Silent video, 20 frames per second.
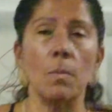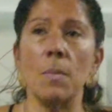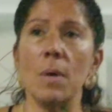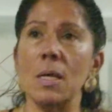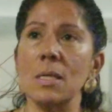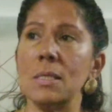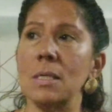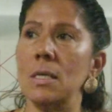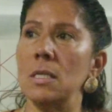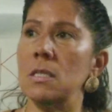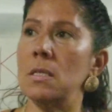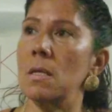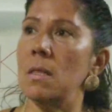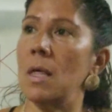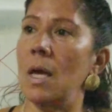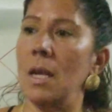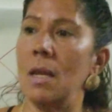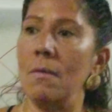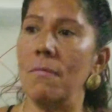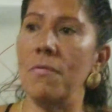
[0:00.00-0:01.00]
message
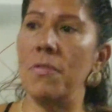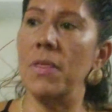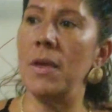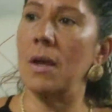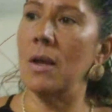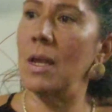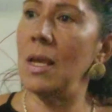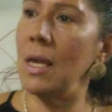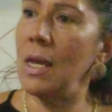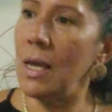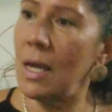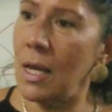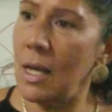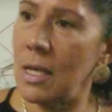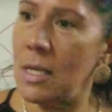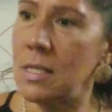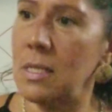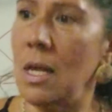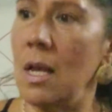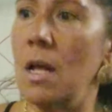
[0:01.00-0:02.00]
that if there
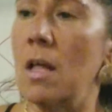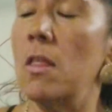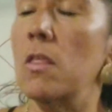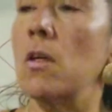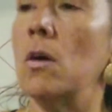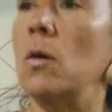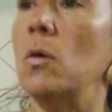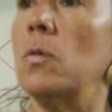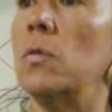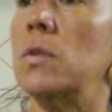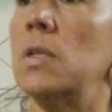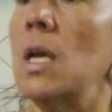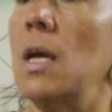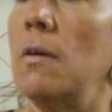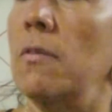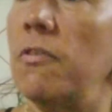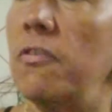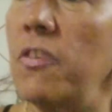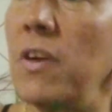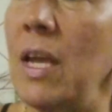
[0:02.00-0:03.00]
is those
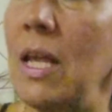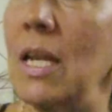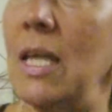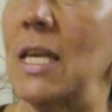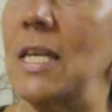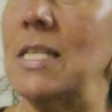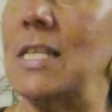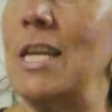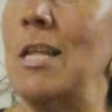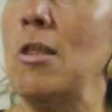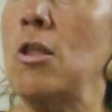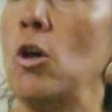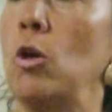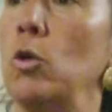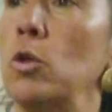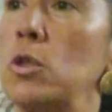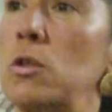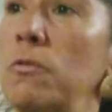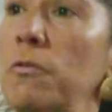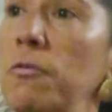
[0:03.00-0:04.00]
feelings and those